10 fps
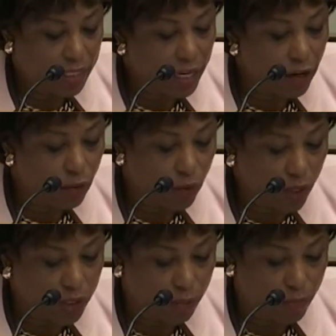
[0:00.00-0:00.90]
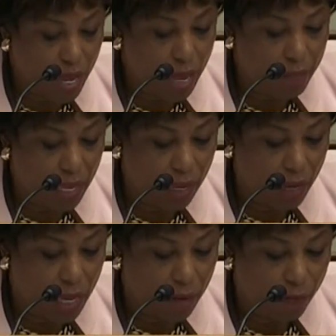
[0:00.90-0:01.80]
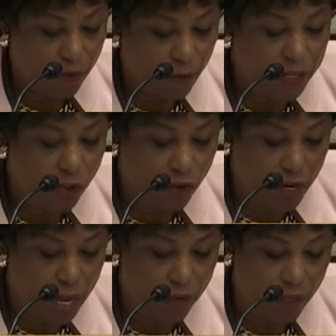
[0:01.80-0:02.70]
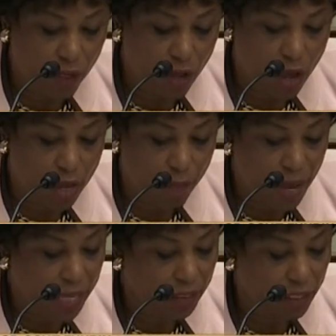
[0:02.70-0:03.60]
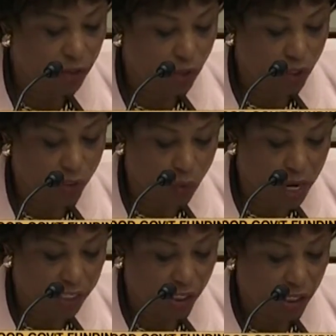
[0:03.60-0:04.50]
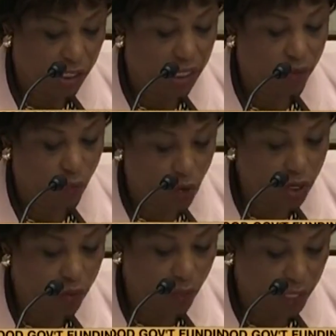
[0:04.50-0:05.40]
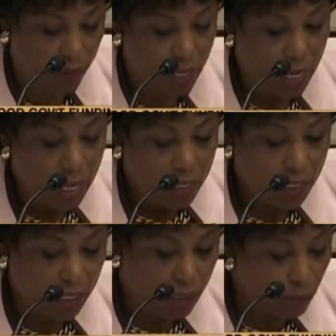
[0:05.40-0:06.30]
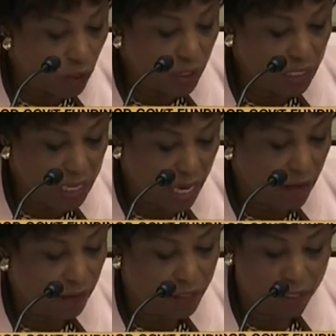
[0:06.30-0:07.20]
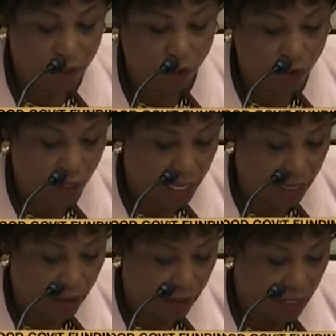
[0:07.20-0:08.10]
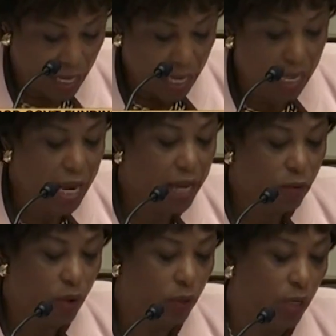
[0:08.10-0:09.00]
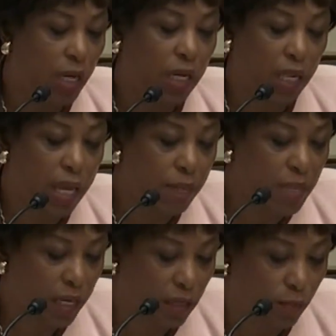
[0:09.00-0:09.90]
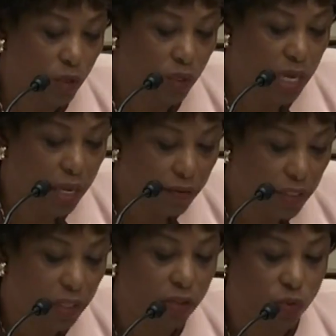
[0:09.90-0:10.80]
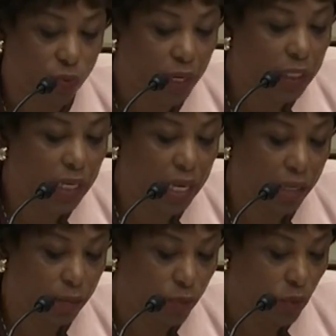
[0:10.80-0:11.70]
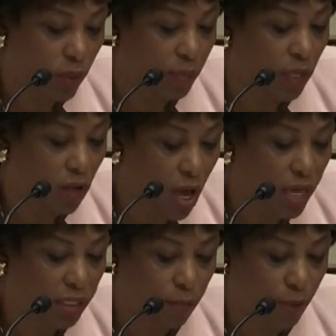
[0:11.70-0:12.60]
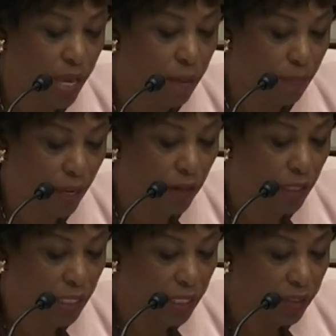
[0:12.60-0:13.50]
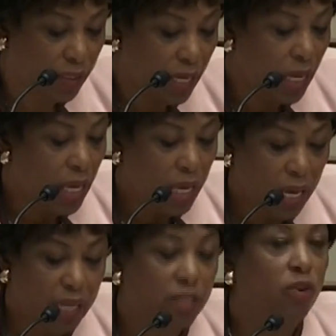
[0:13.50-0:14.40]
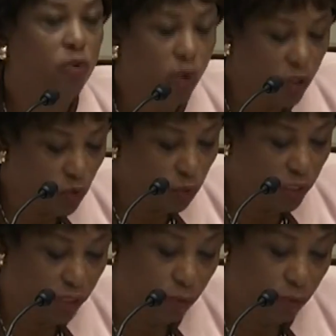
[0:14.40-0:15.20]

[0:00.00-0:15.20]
Sarah Rosenbaum, a professor of health and law and policy at George Washington, has worked with the community health centers for years. And I quote, "A claim that community health centers readily can absorb the loss of Planned Parenthood is a gross